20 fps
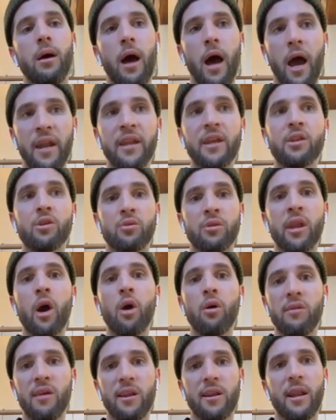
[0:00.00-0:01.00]
I need to
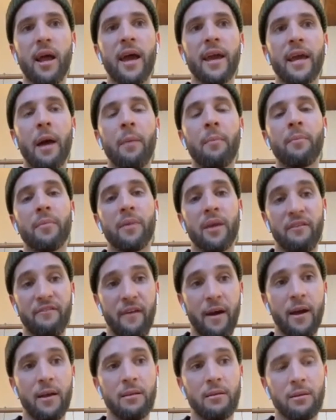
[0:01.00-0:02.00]
know that like if
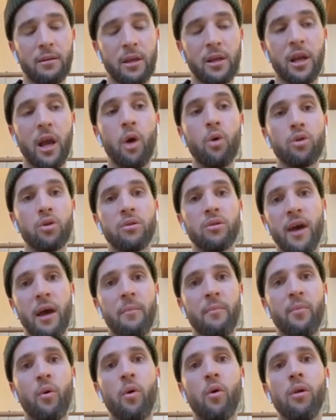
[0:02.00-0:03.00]
I go to
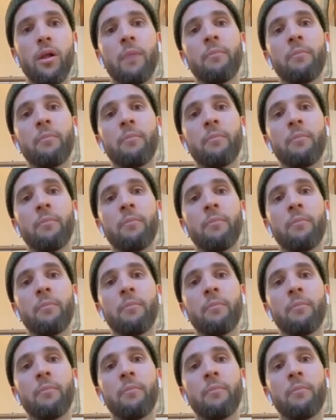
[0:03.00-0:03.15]
that ball,